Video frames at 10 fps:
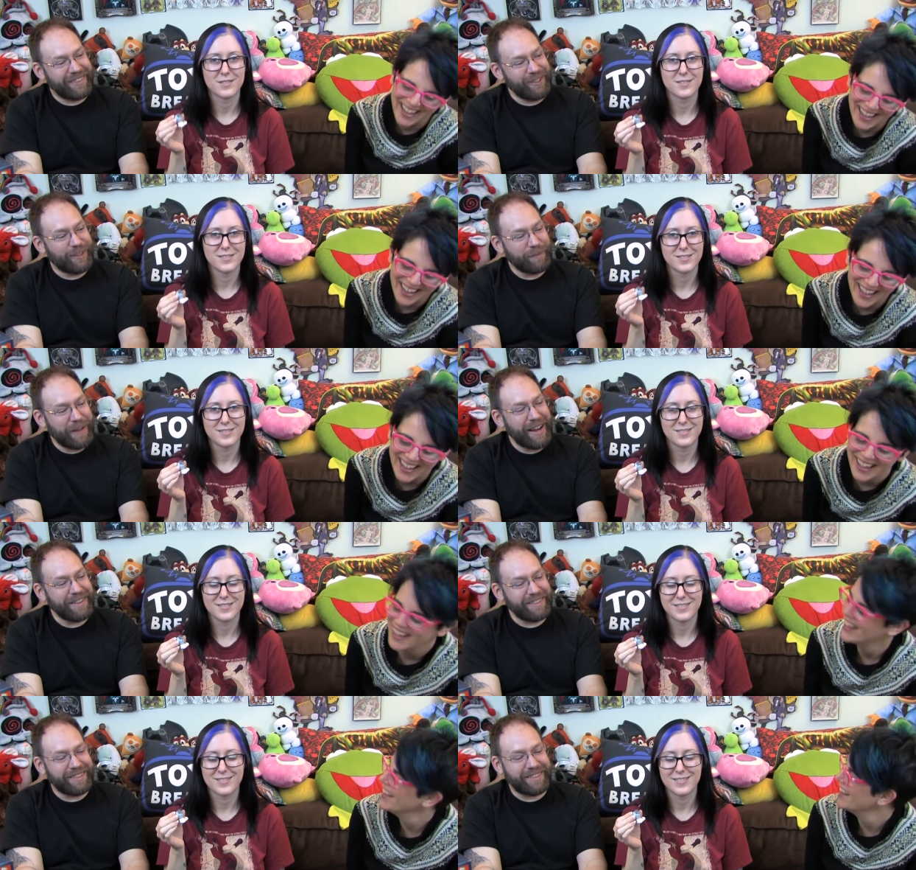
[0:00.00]
Speaker 1: when you
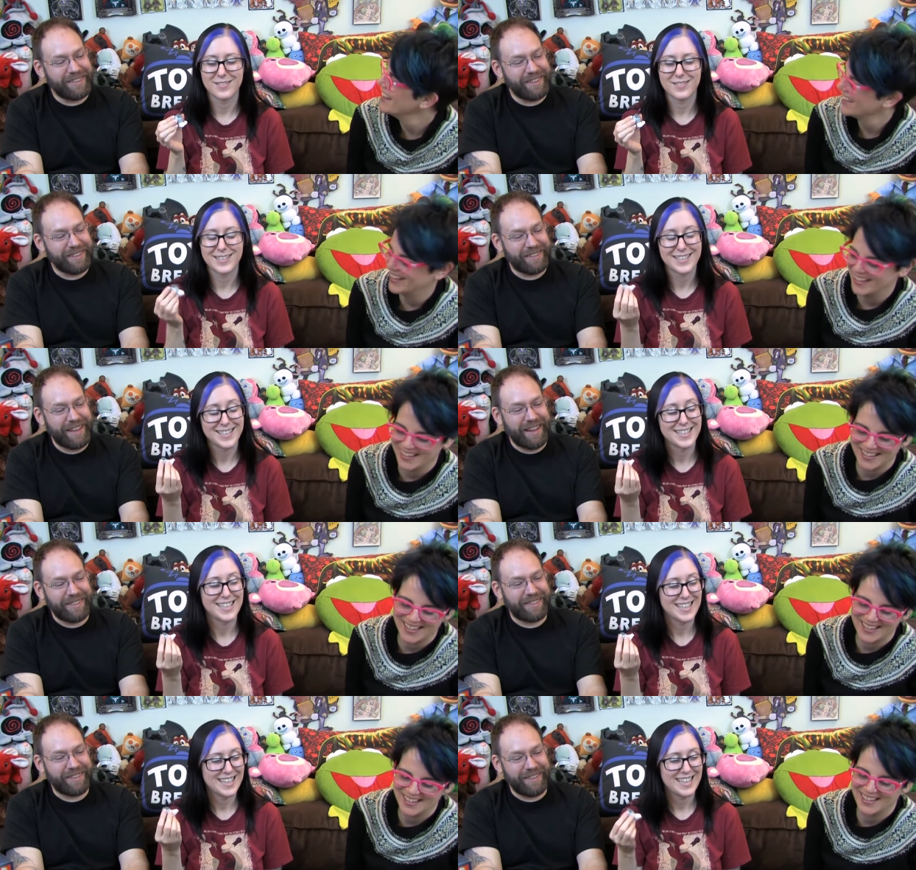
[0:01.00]
combine the the
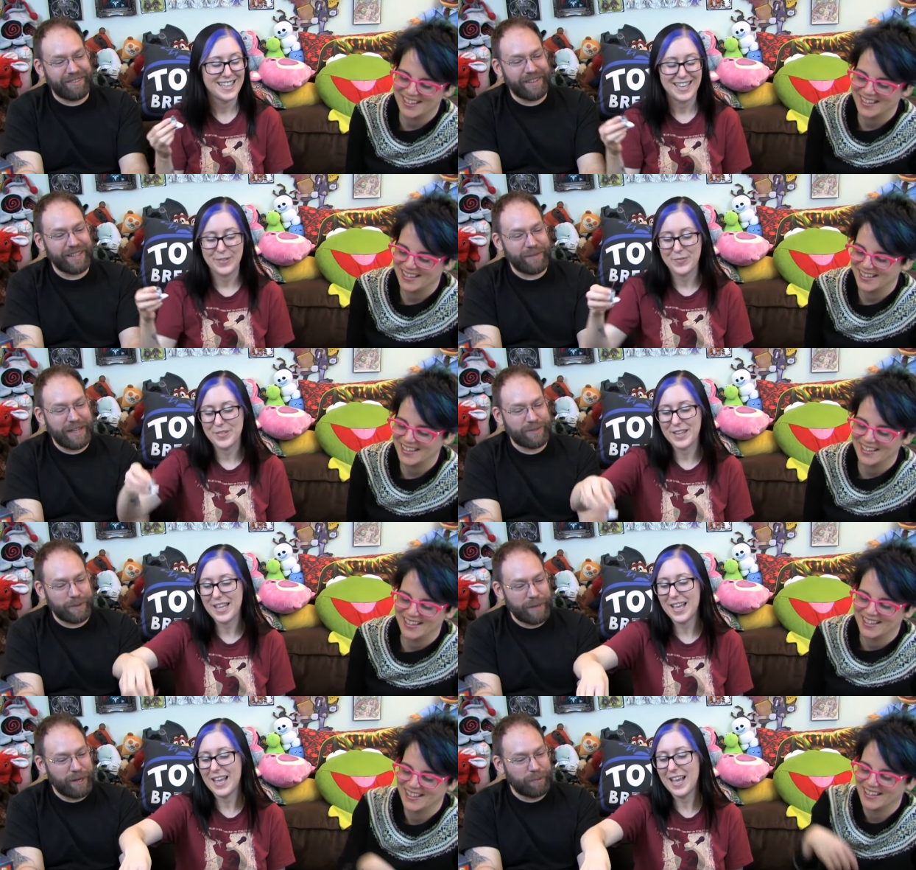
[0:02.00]
sets, it really makes
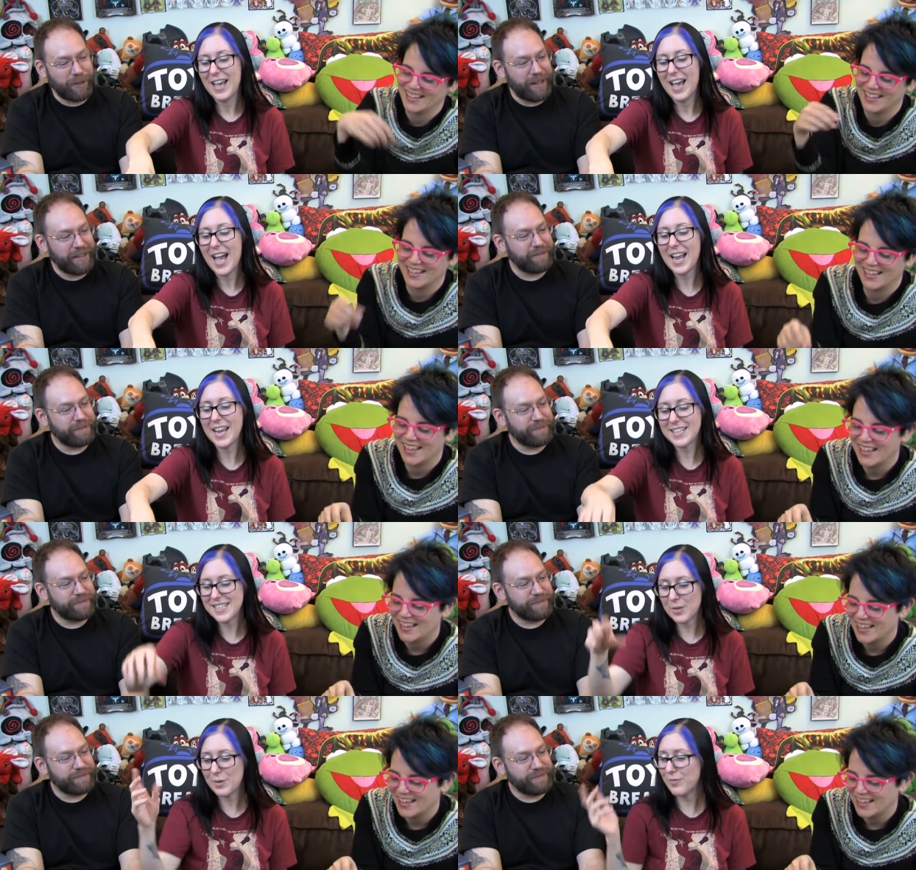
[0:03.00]
for better play.
Speaker 2: I gotta
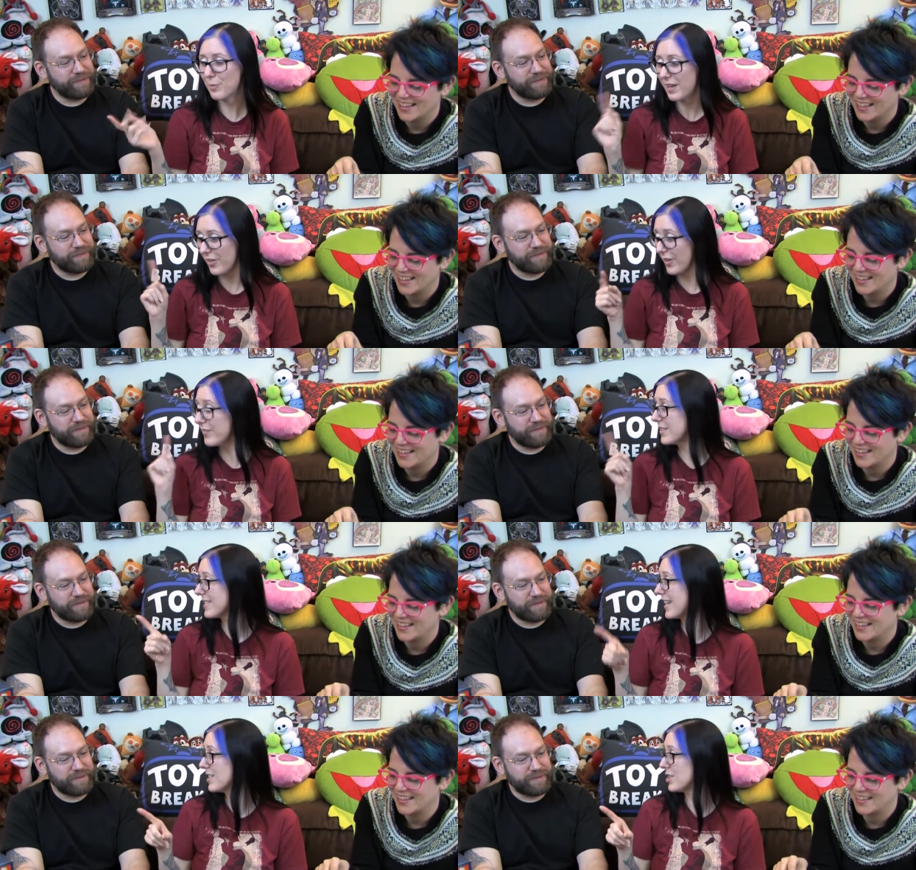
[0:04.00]
say, we we thought of
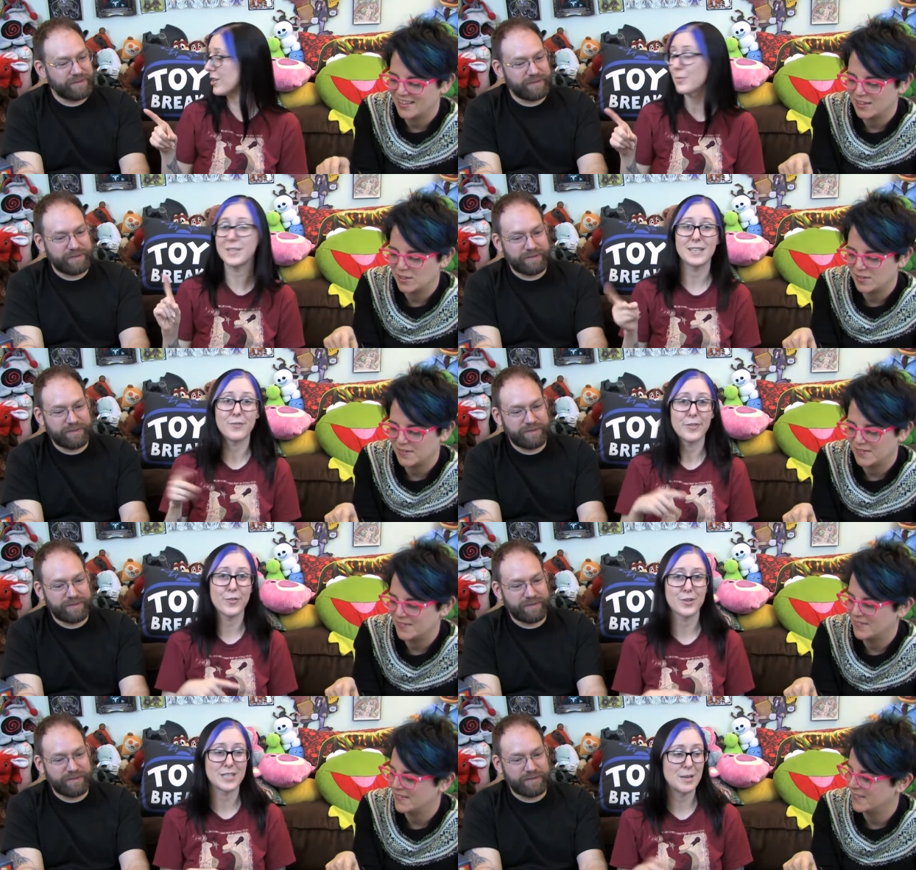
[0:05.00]
this last year and we did it for the
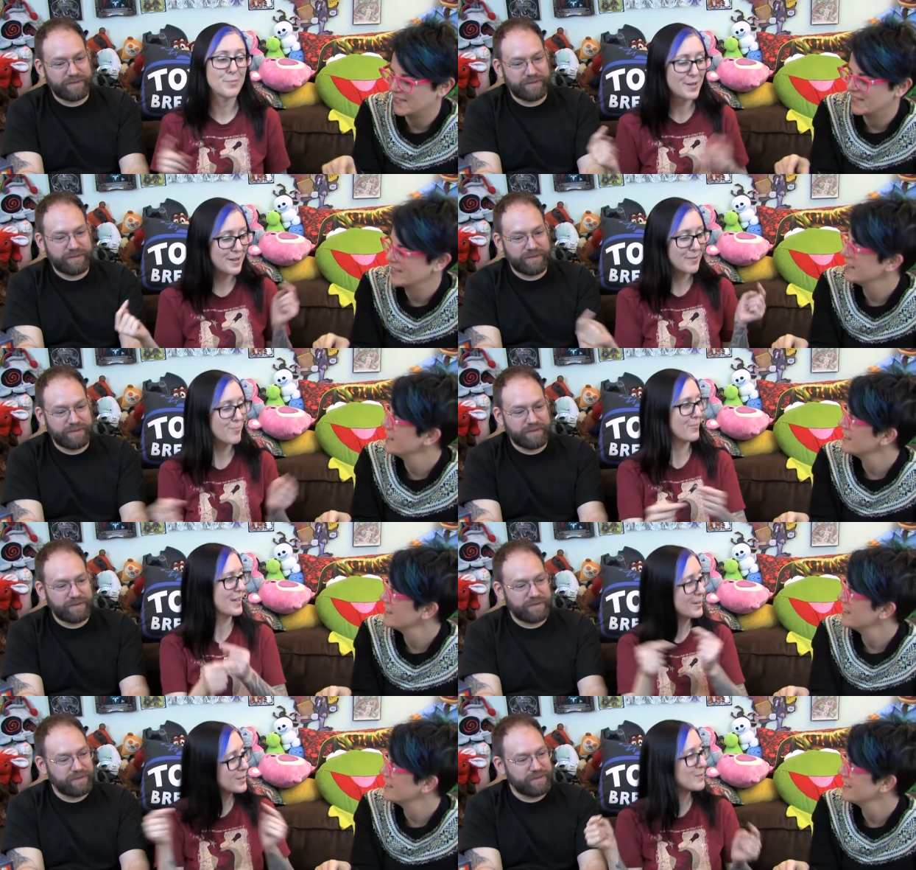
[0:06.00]
first time, but
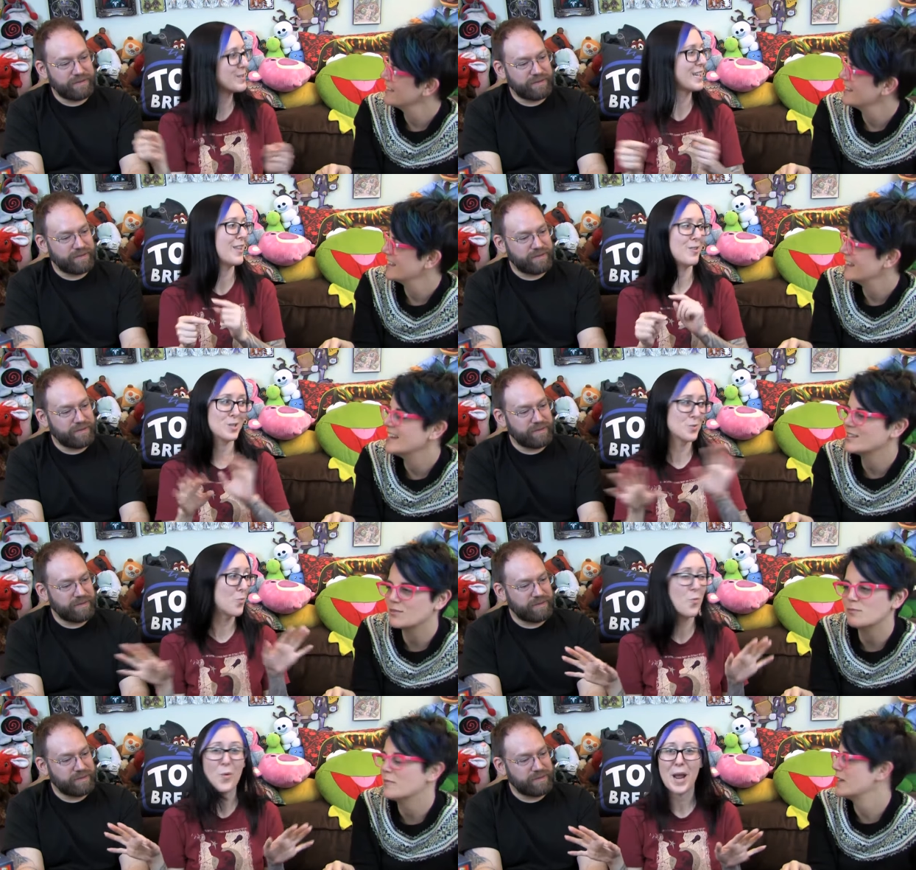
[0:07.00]
playing with them together is,
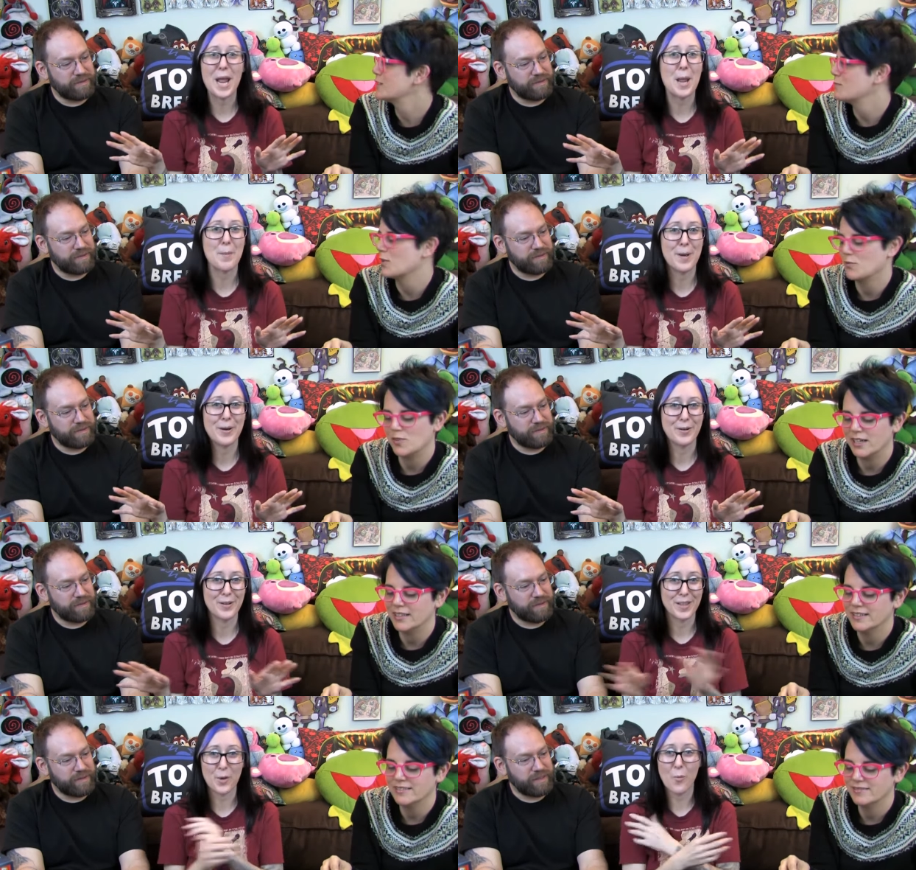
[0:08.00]
is way better, fun. like